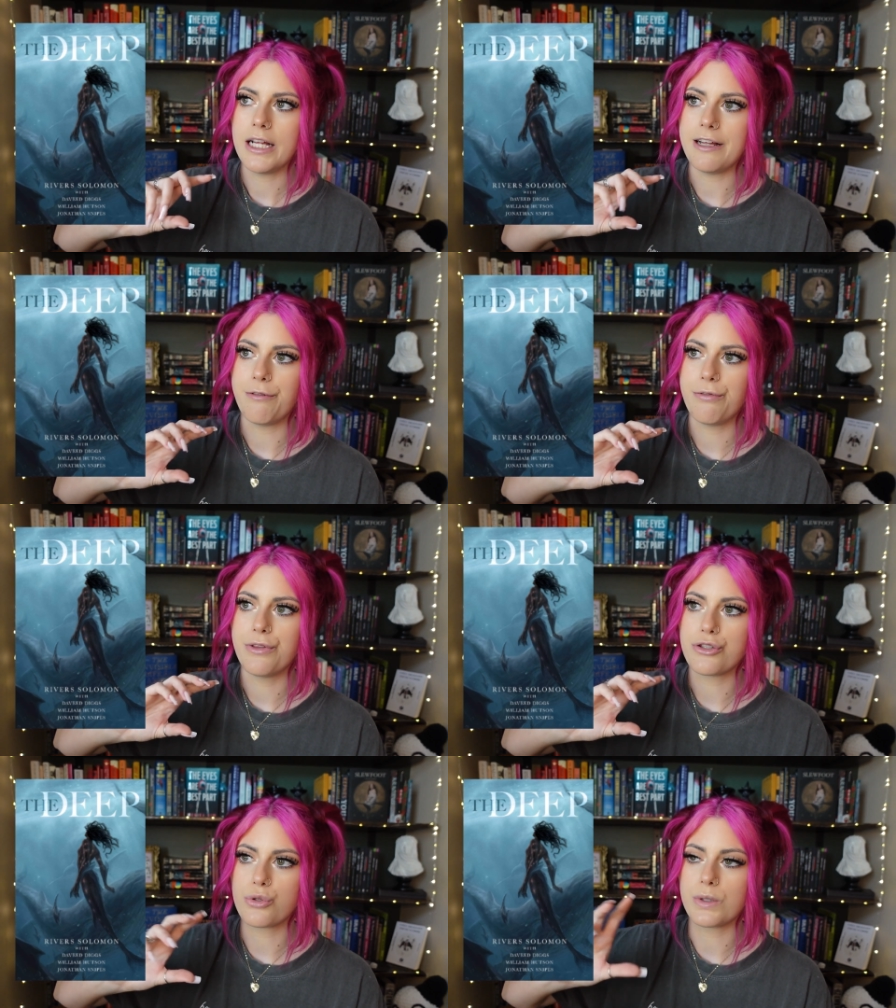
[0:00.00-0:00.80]
if
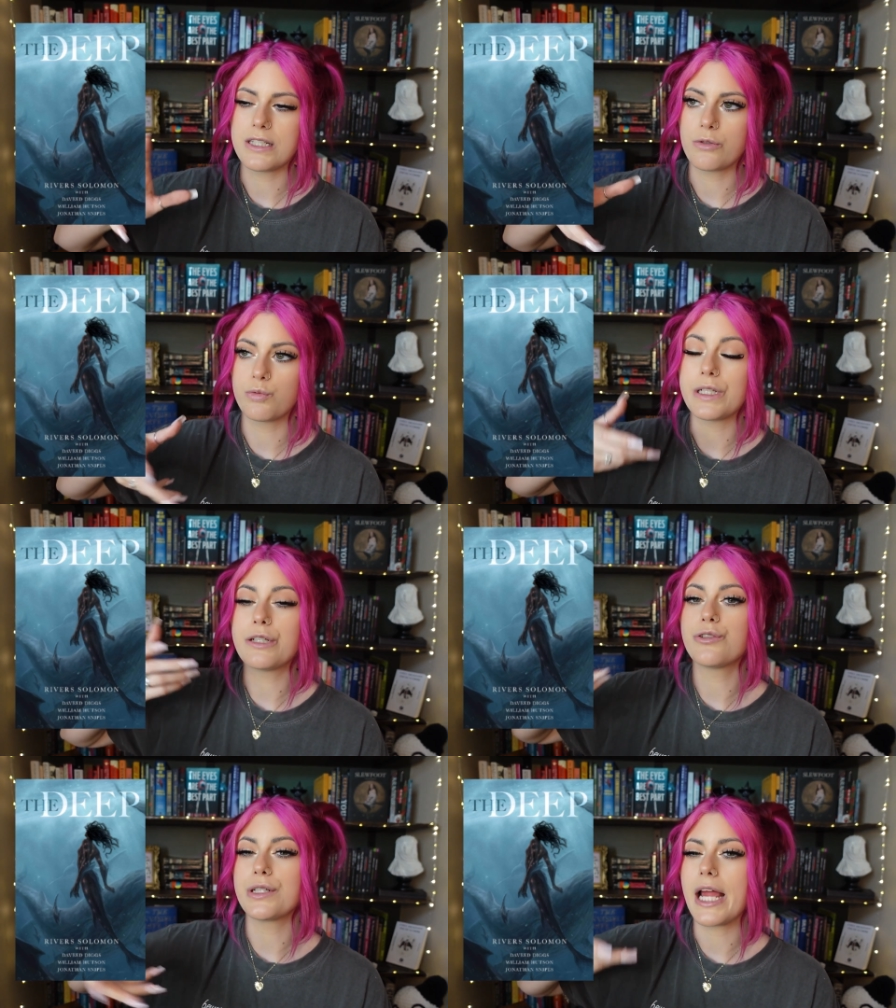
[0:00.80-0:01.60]
the story is
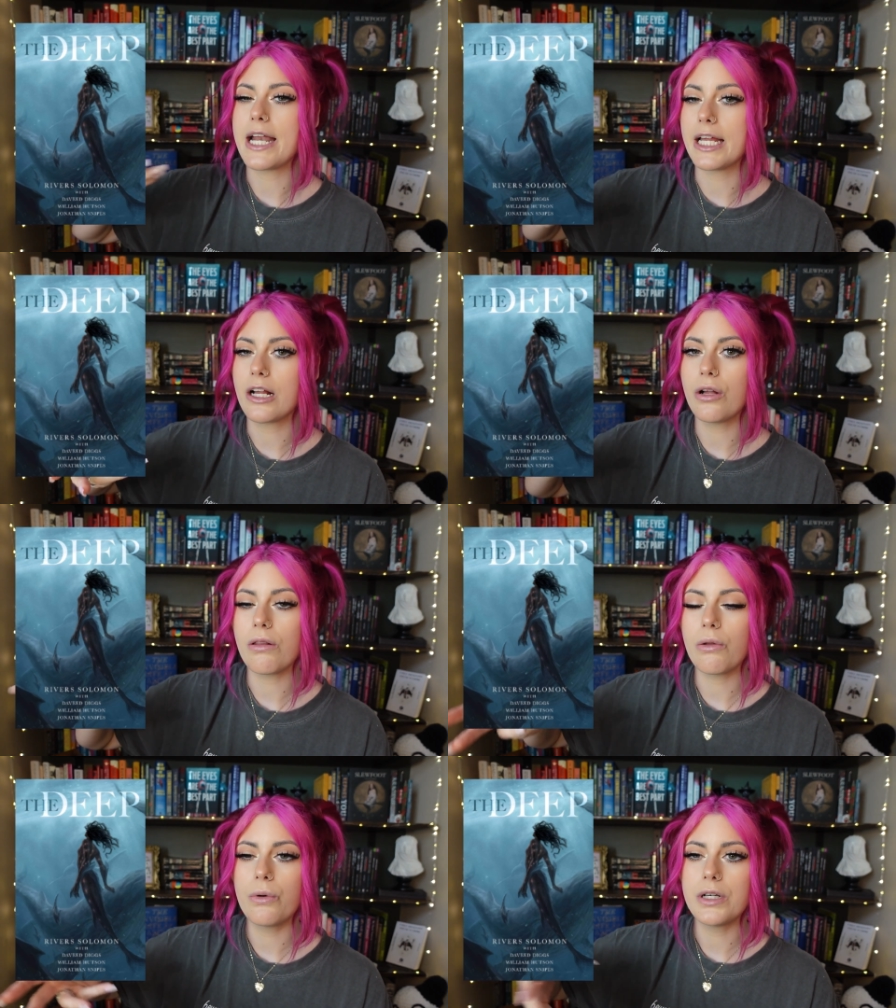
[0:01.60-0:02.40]
recreating a
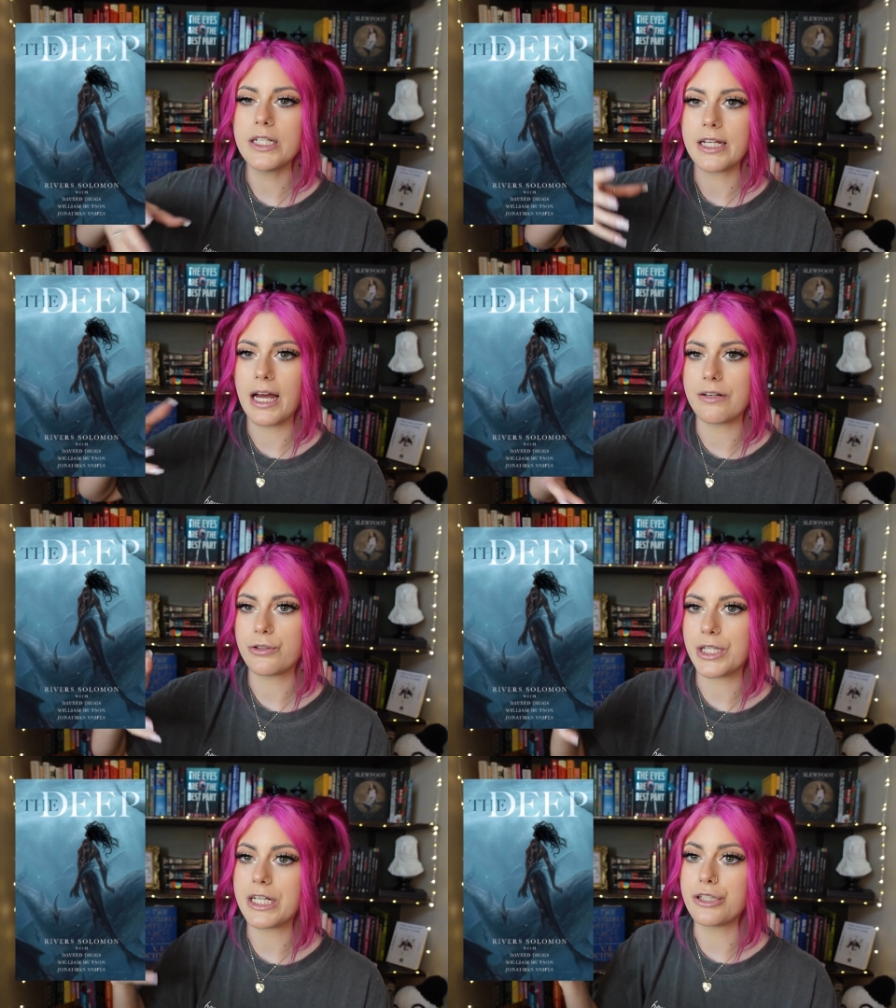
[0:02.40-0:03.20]
lore and kind of
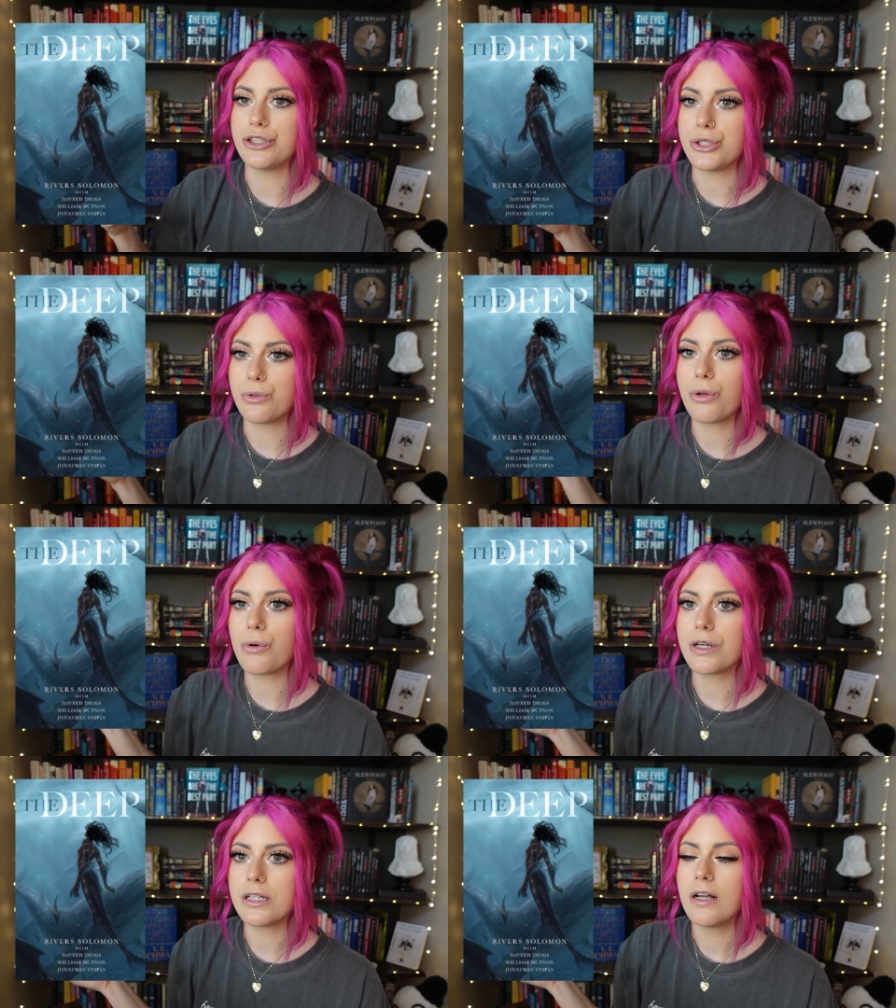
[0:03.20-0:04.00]
creating a new
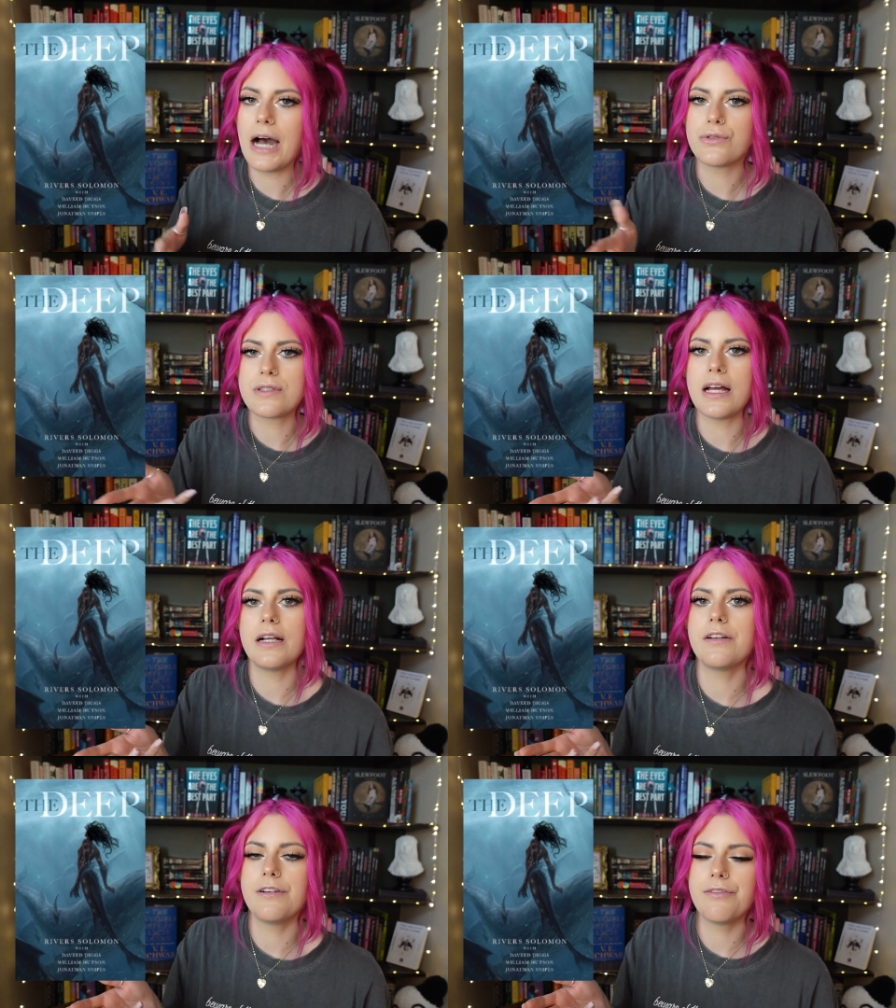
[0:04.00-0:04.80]
lore
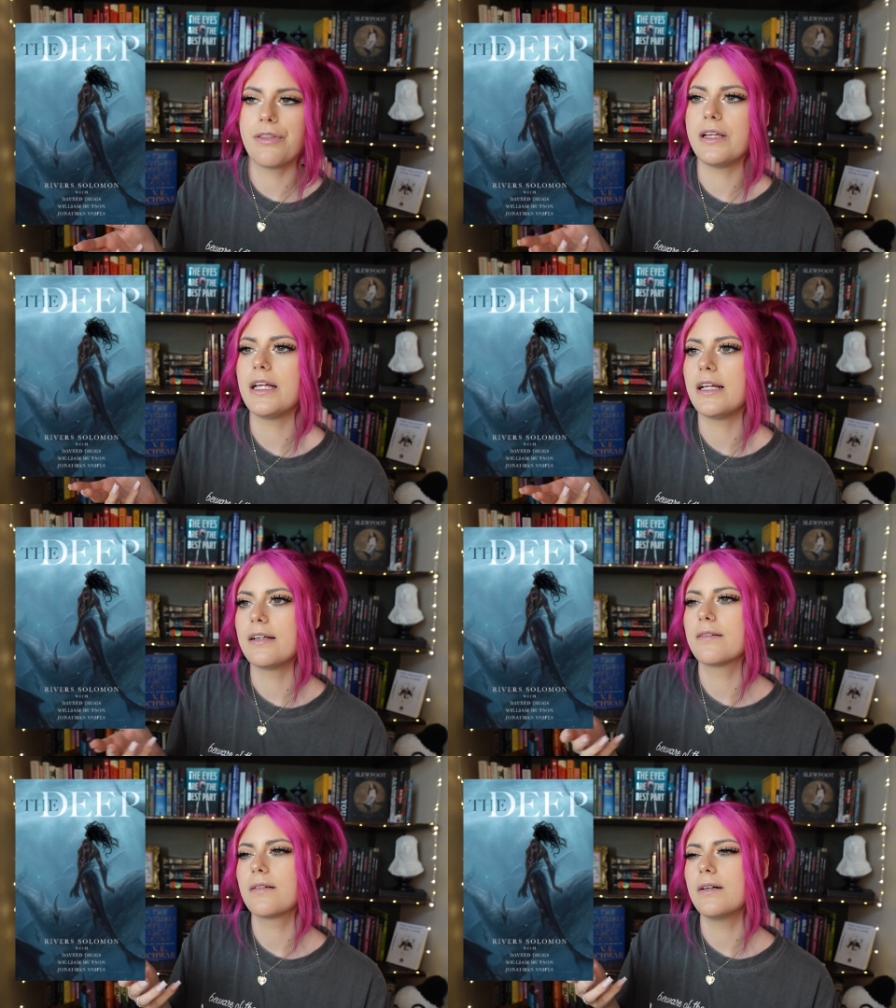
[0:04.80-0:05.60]
outside of
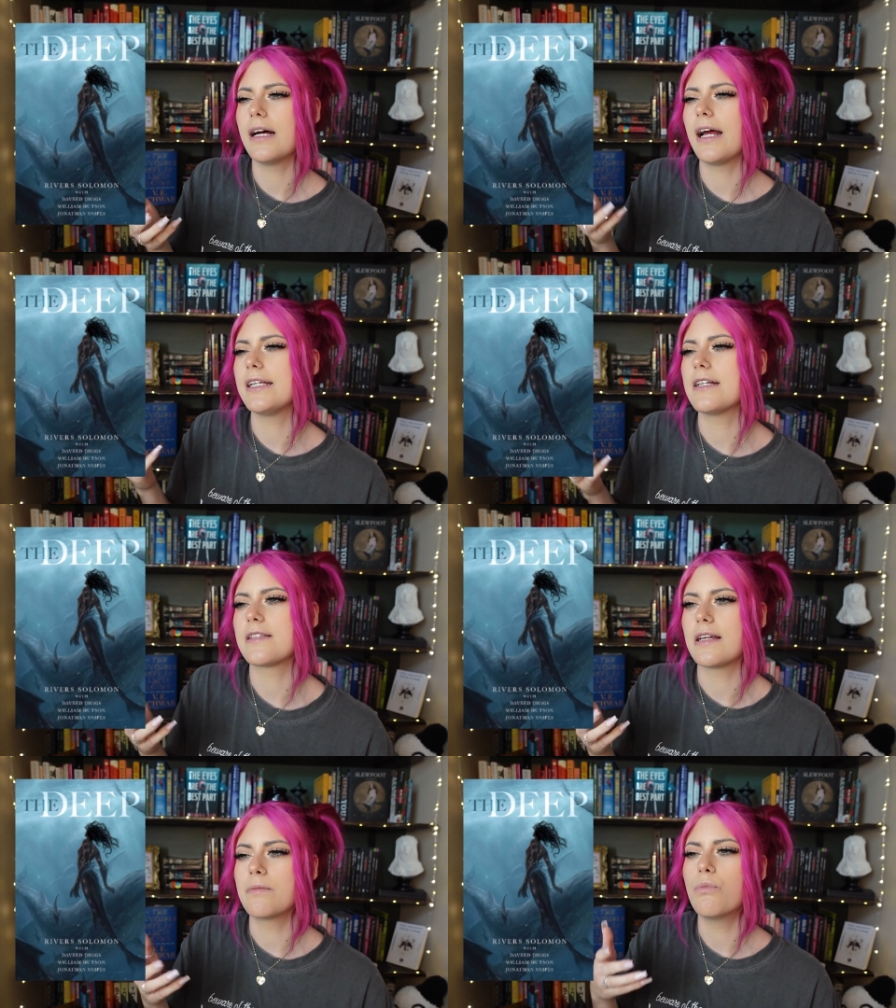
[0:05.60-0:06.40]
the, I
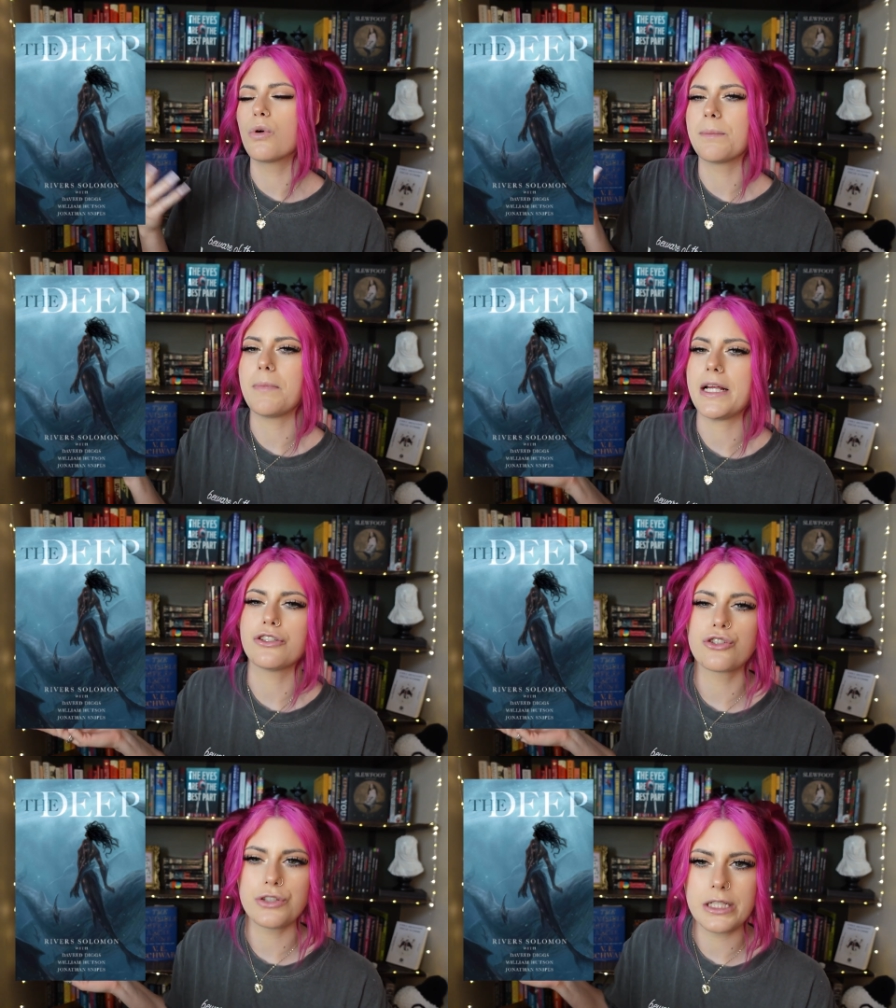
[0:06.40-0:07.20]
guess, like more
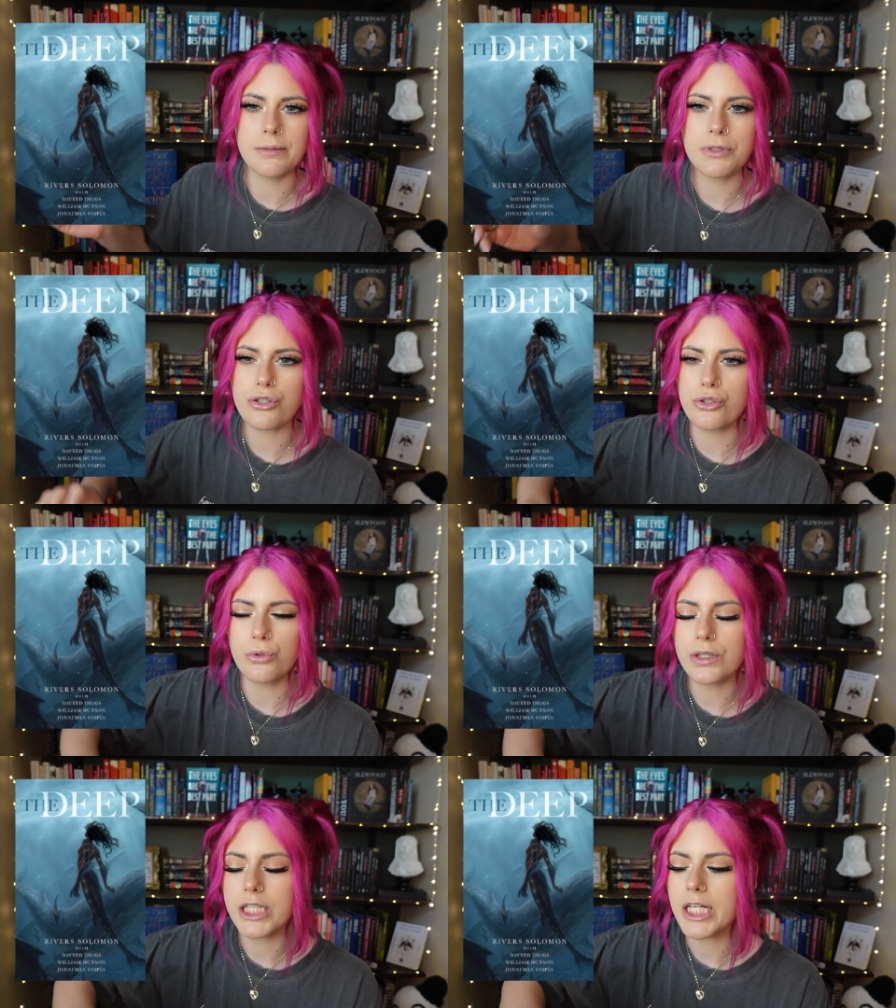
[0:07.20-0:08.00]
mainstream
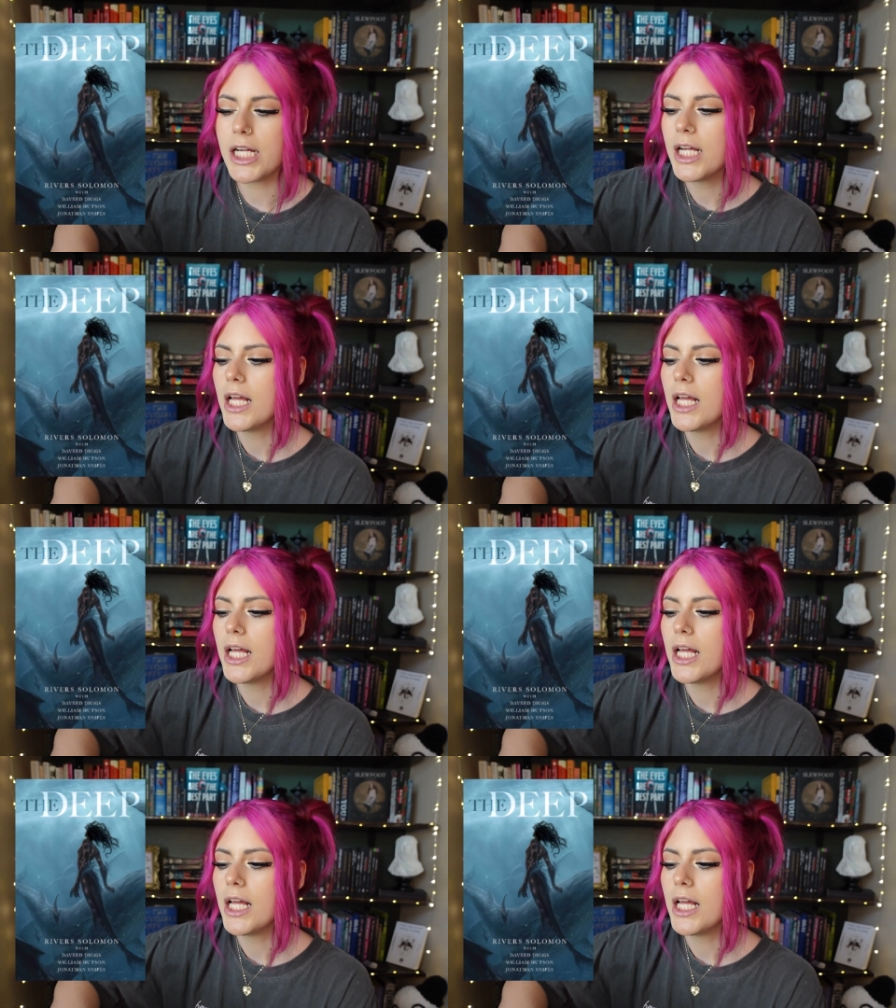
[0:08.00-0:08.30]
story,